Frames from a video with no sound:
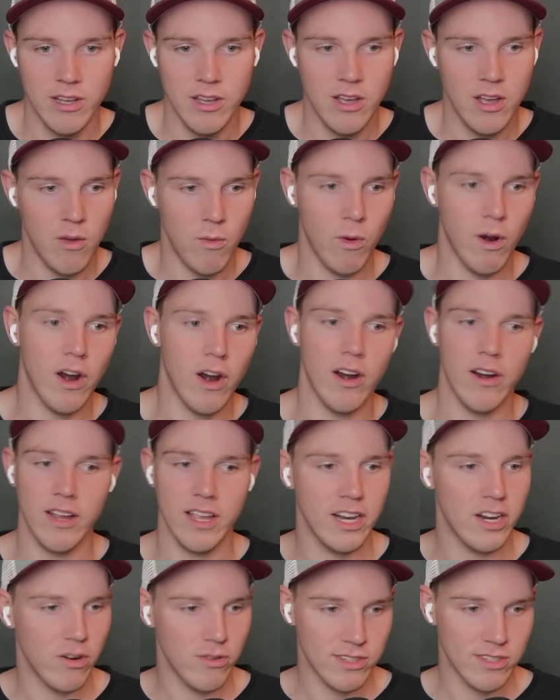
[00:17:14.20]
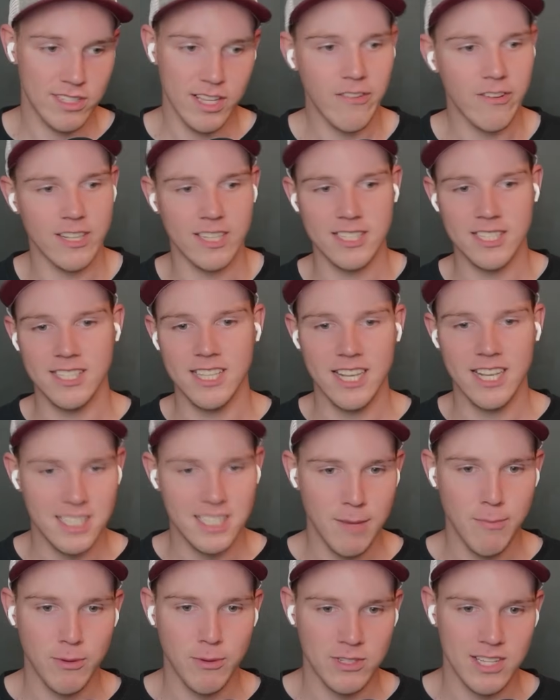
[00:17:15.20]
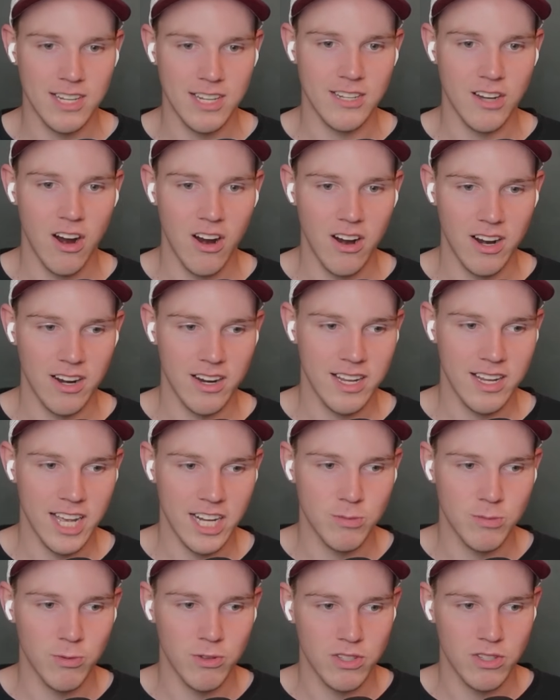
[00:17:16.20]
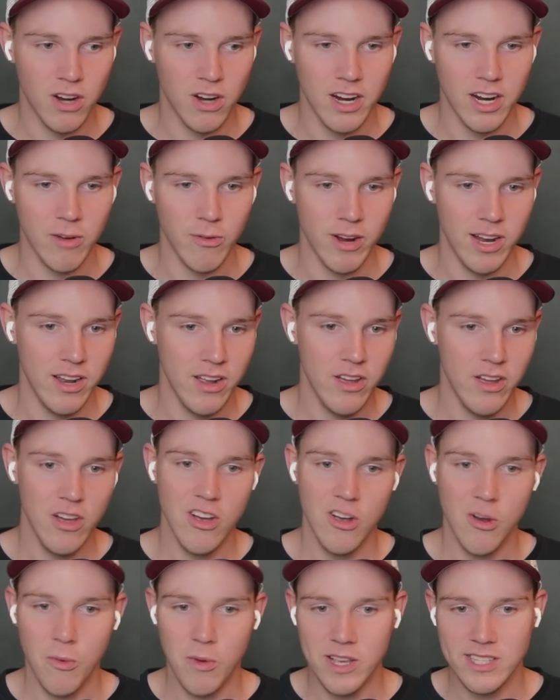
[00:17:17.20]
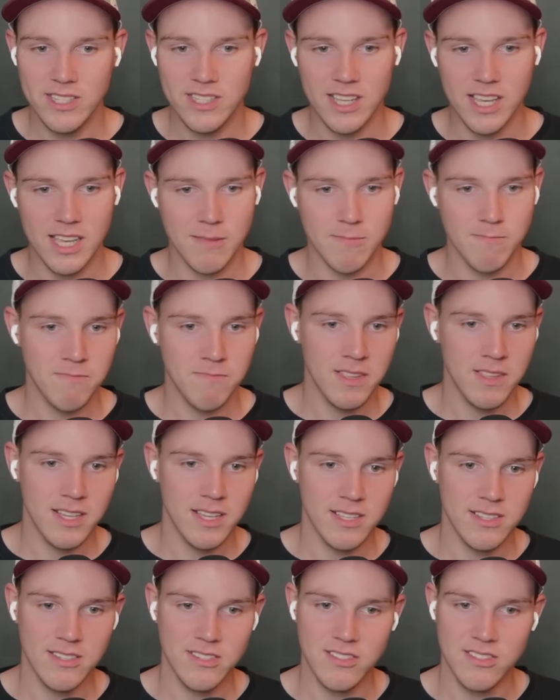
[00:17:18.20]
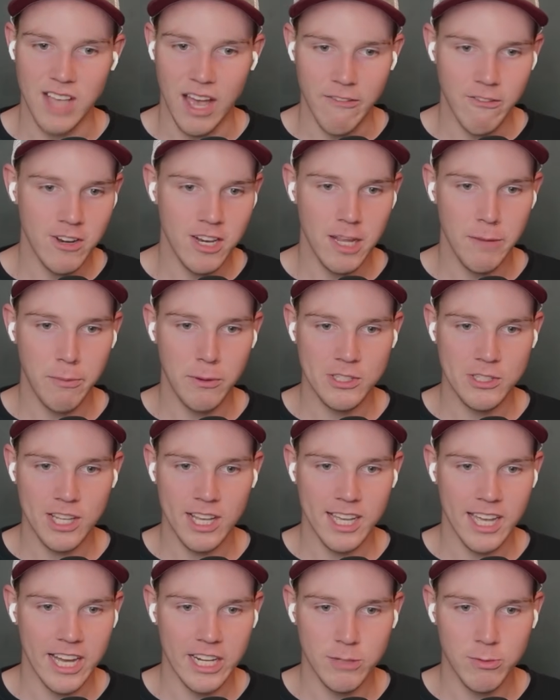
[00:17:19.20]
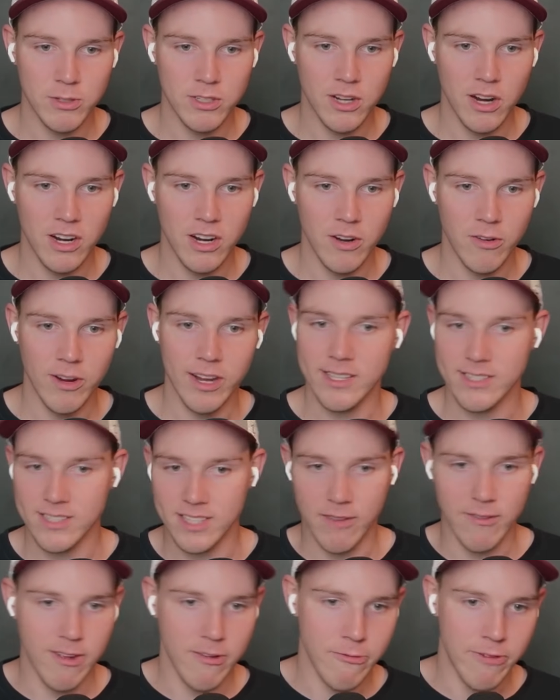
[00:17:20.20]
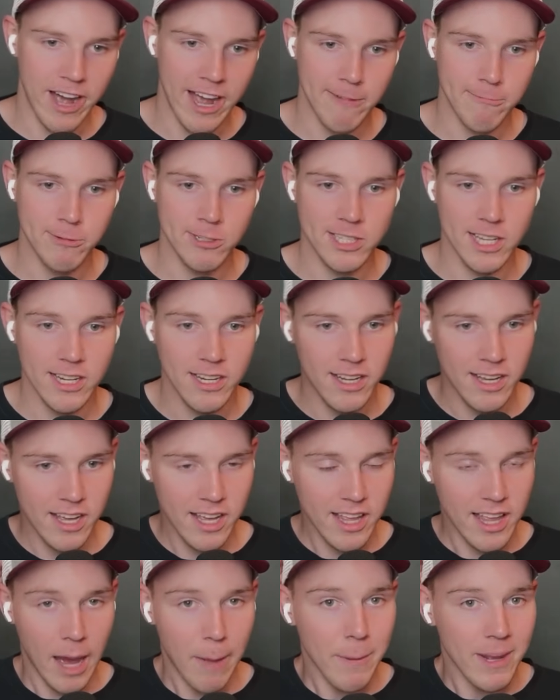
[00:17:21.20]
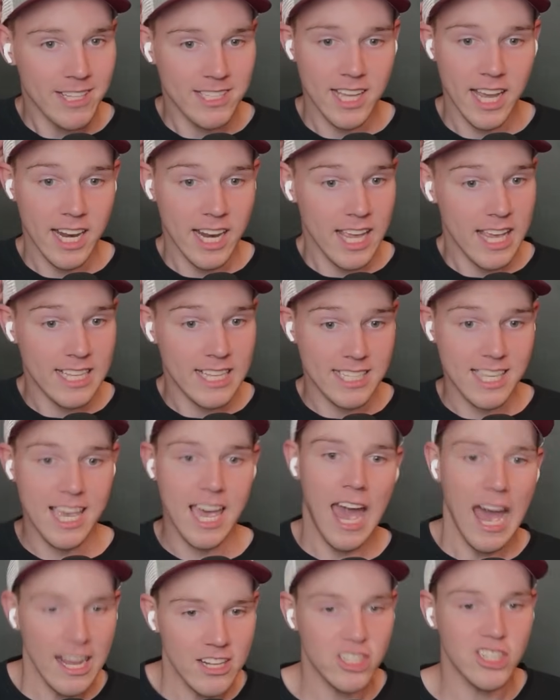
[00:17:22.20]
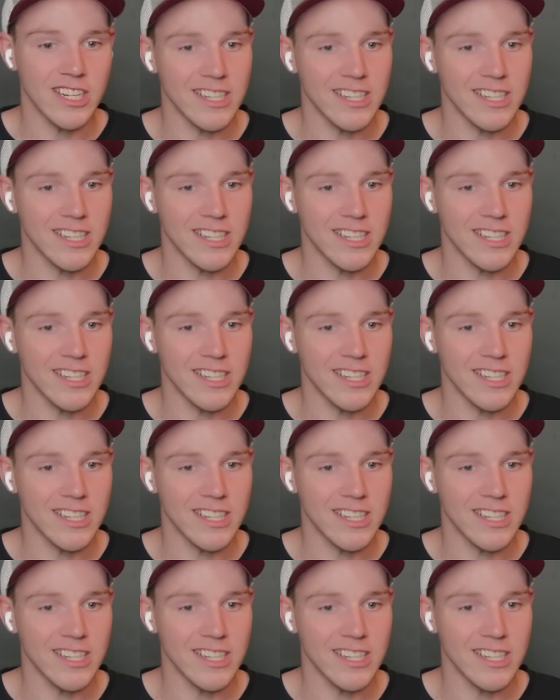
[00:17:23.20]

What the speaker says: where, instead of a 60% catchable target rate, we see 70% catchable target rate, 75%. I'm not saying he's catching